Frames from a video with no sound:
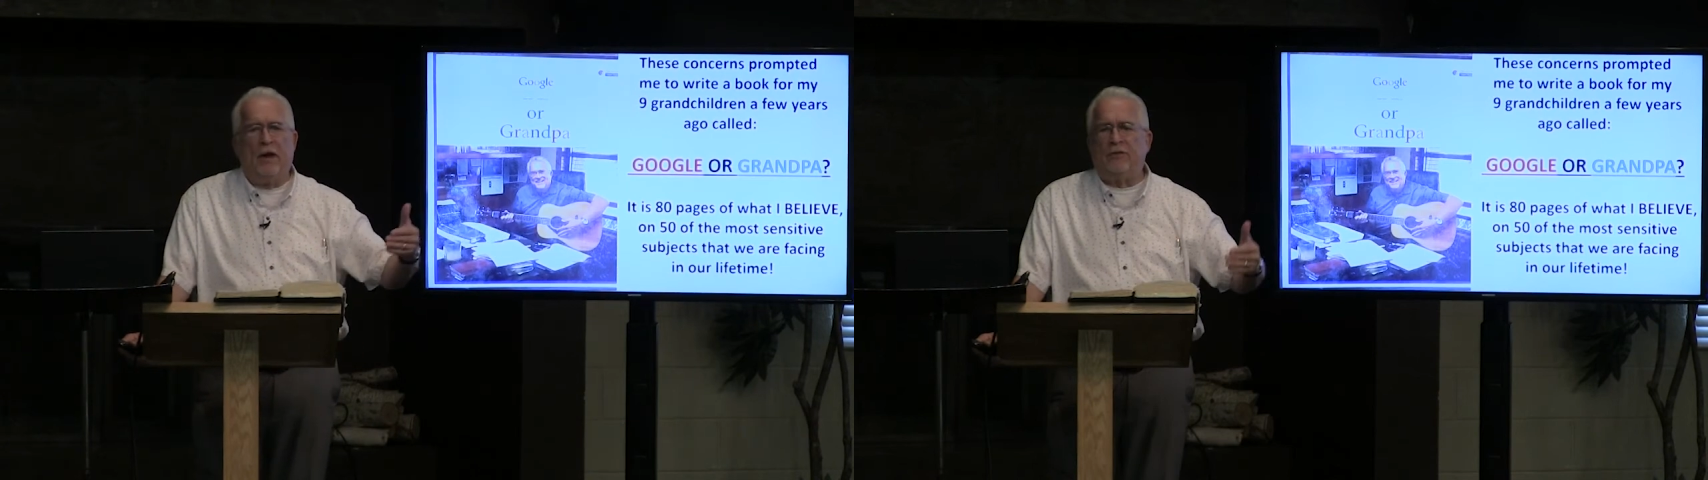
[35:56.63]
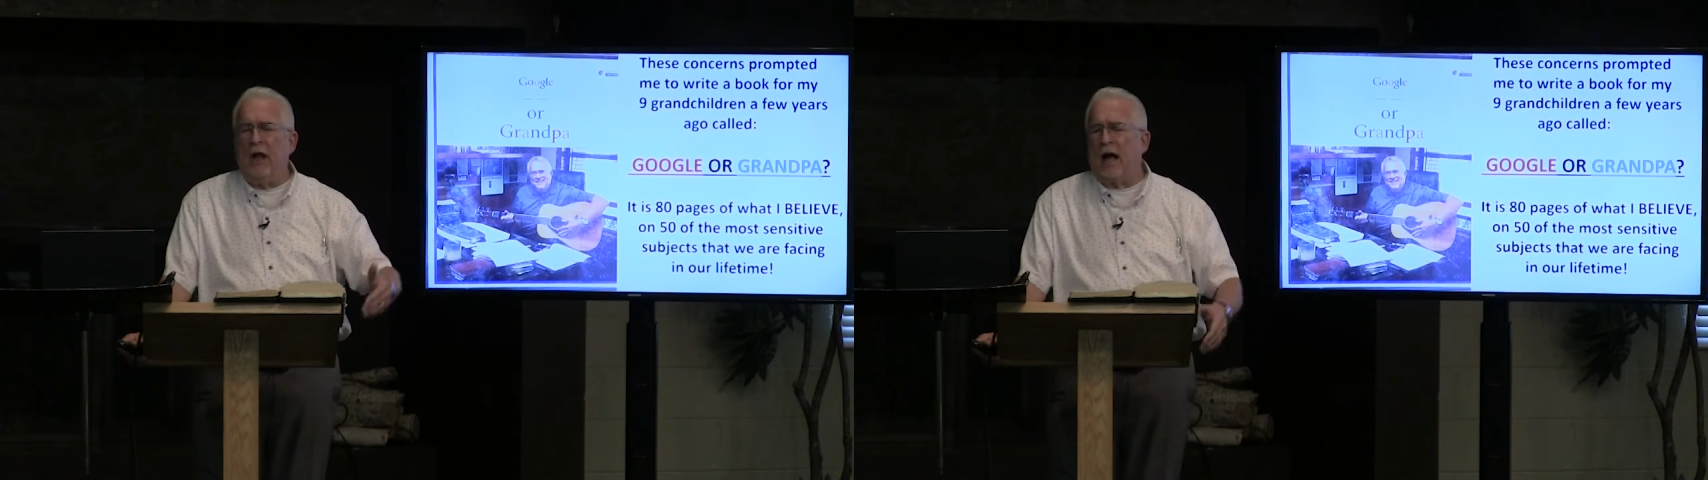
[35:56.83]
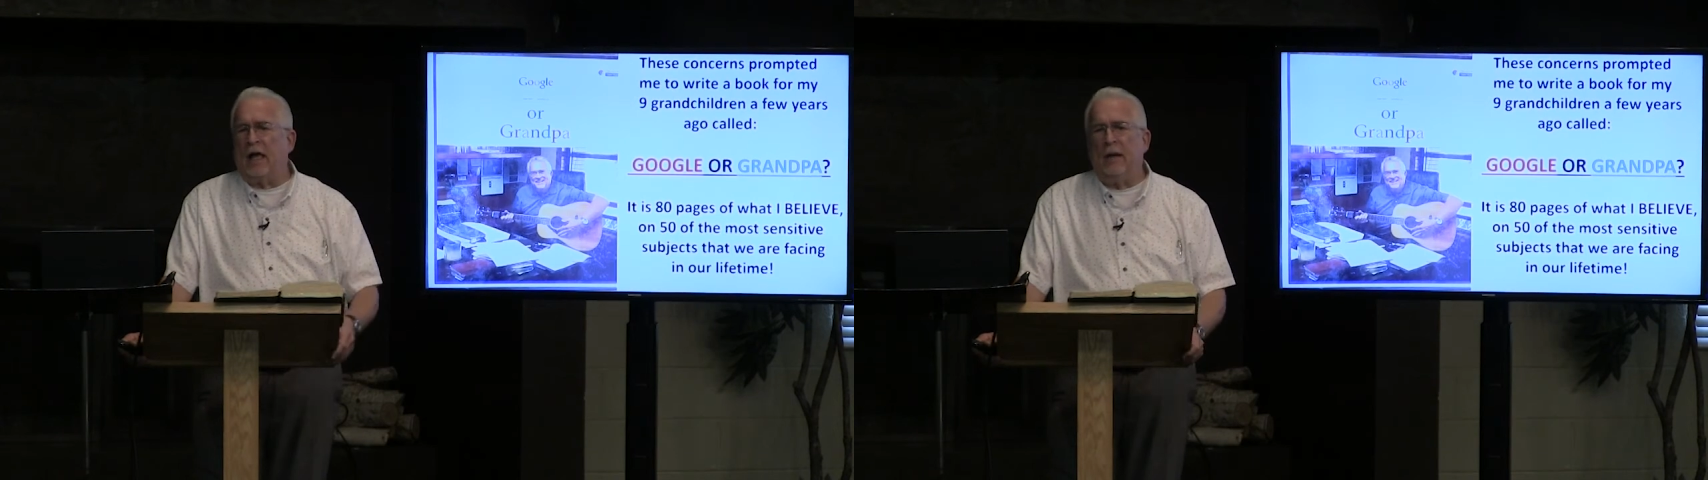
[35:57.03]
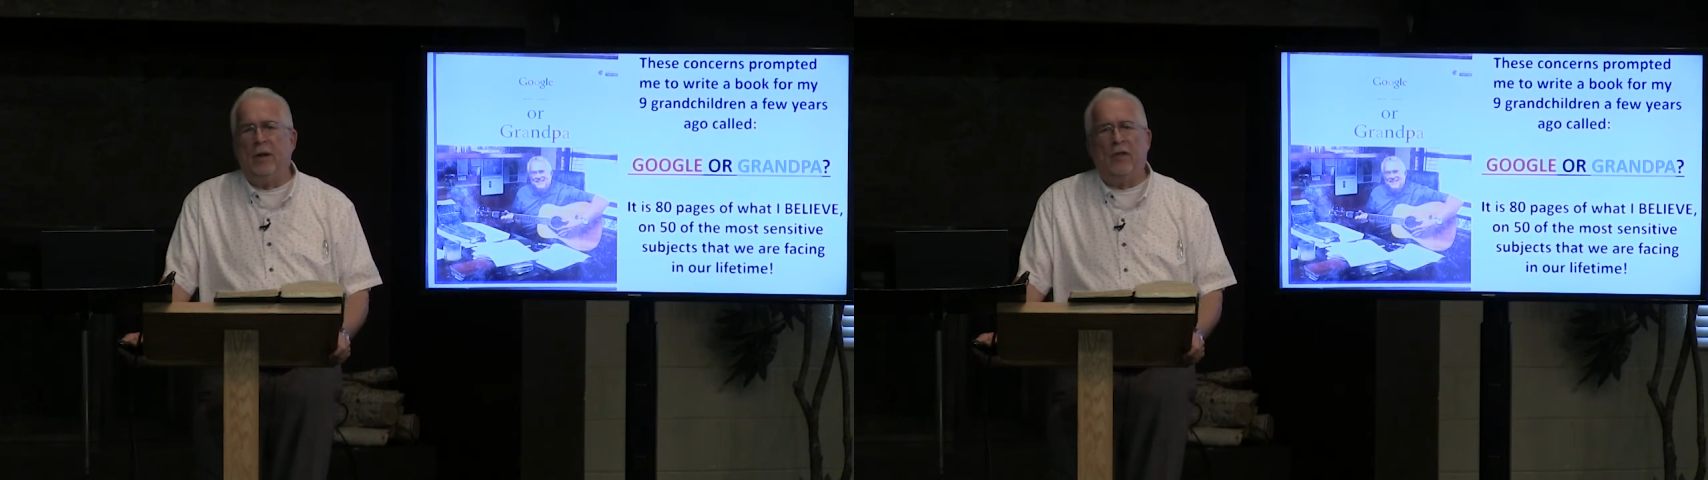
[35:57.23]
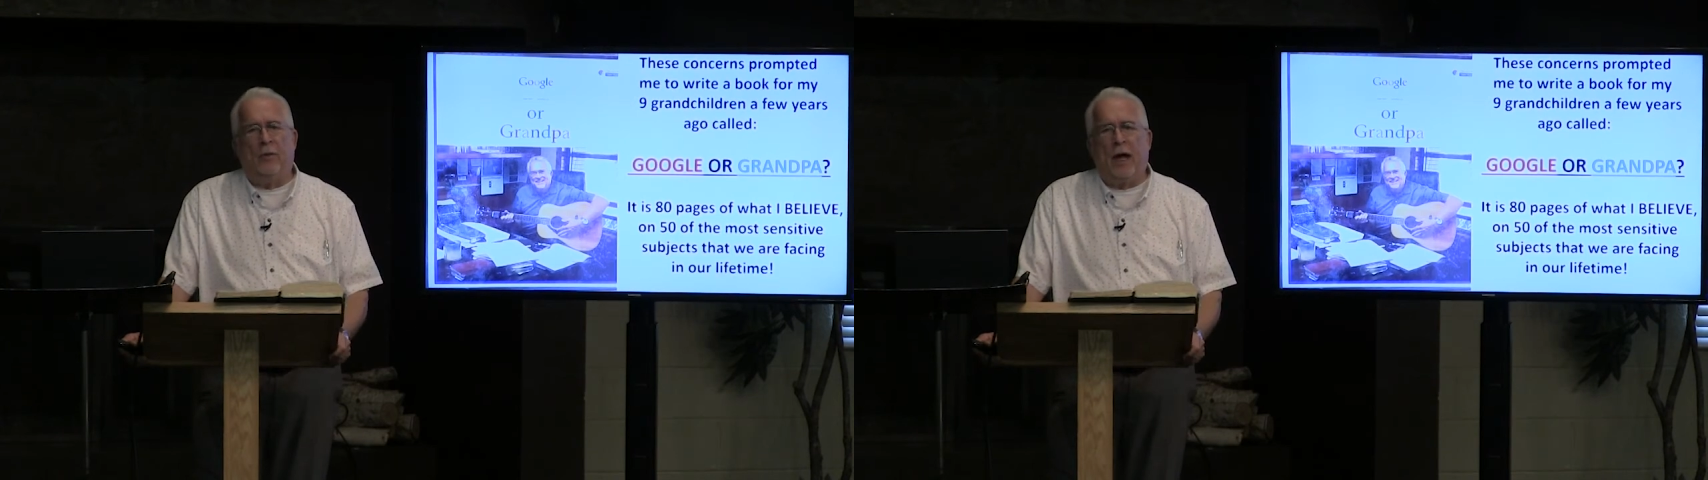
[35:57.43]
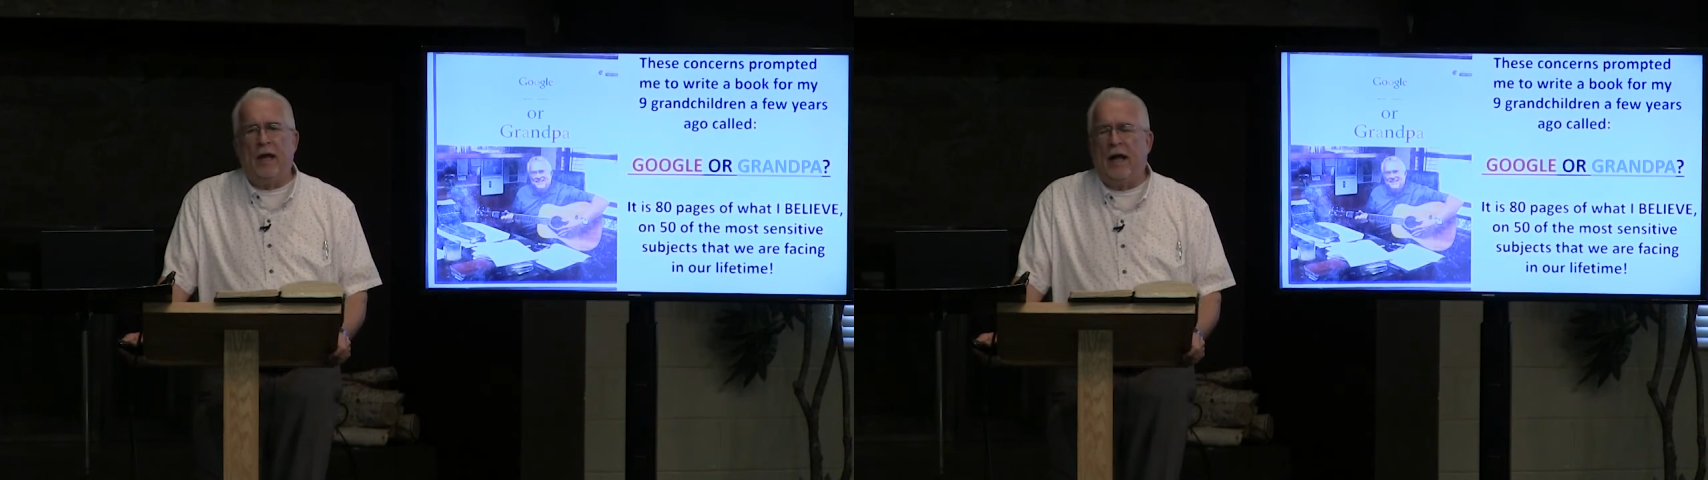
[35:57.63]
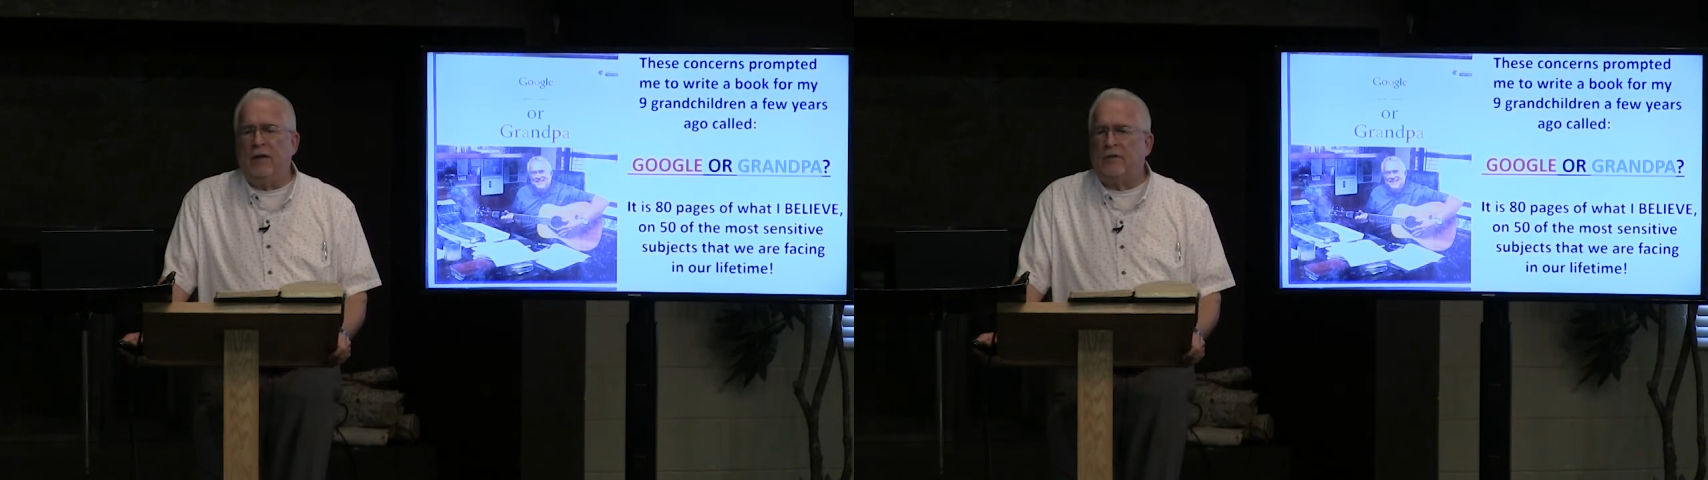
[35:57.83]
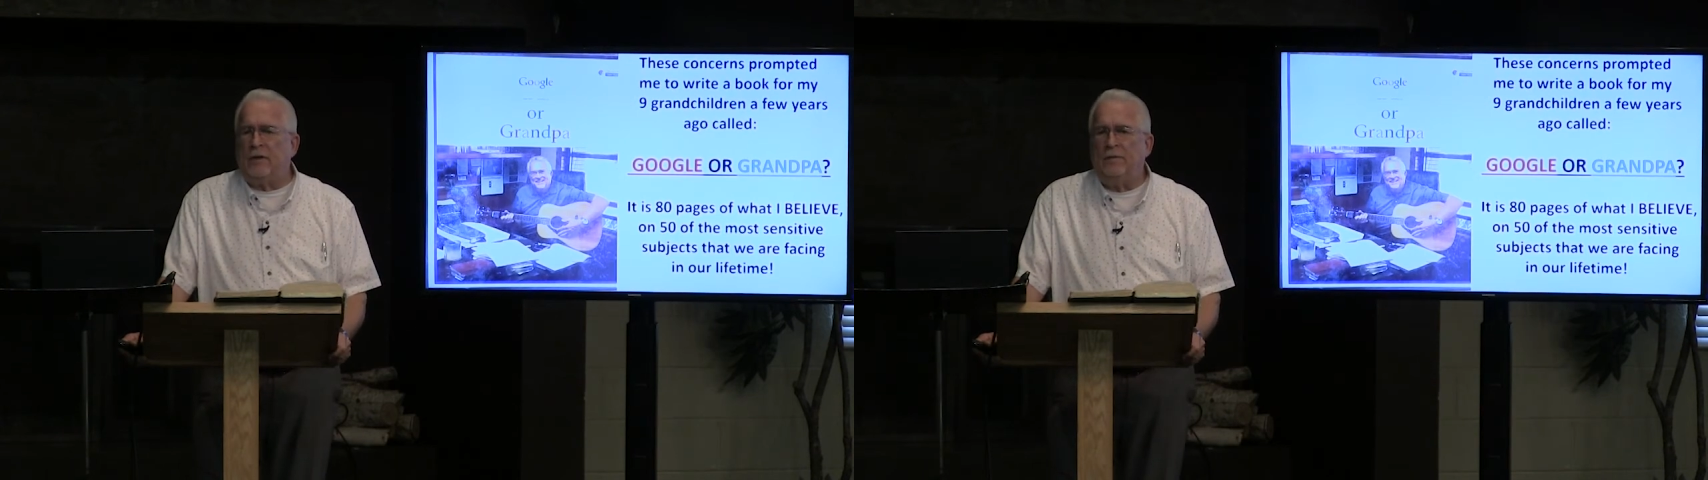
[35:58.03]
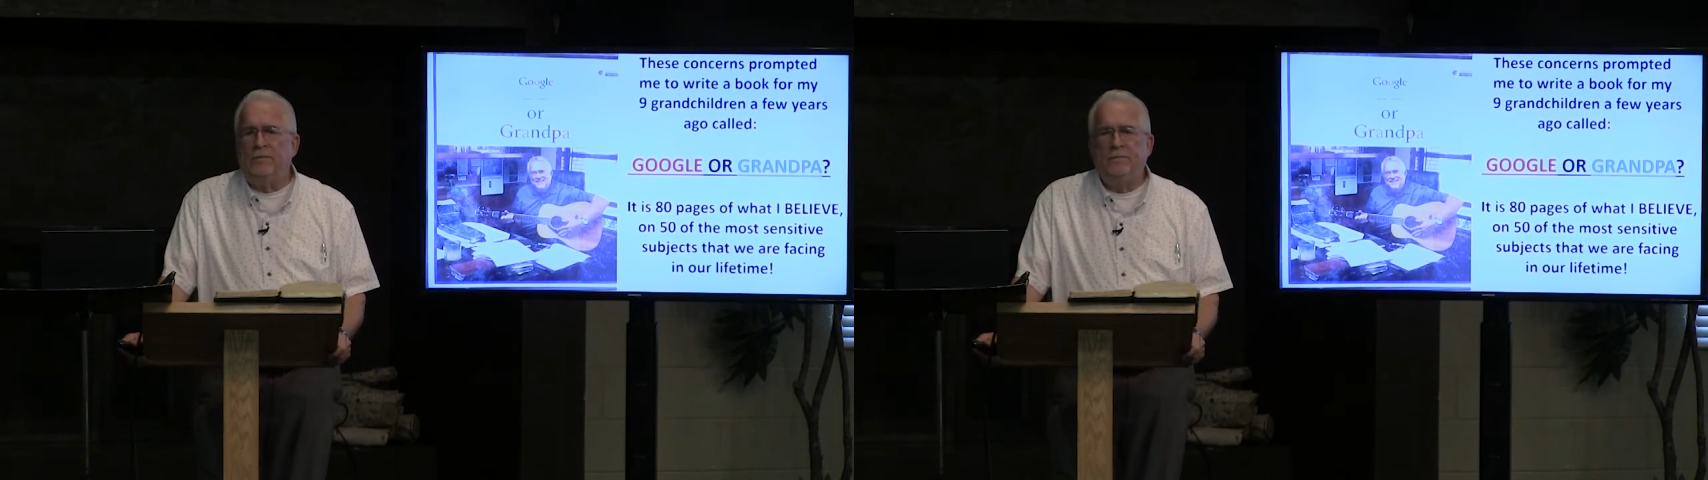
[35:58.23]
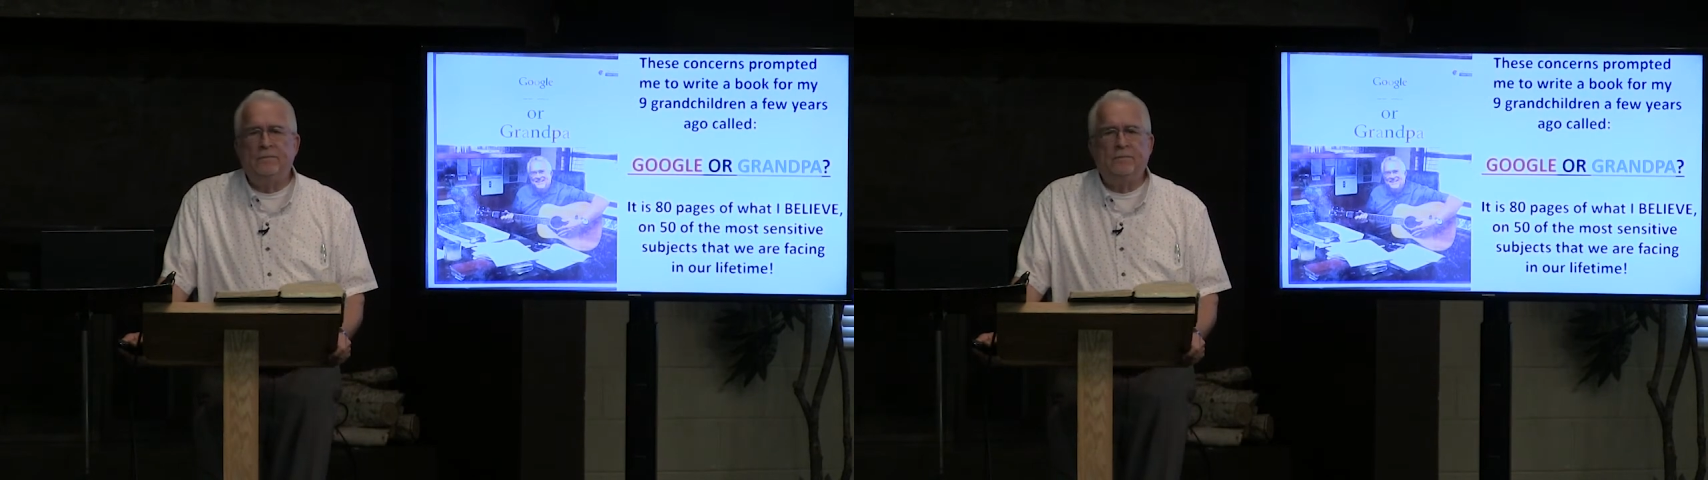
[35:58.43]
but it's not going to be the right answer.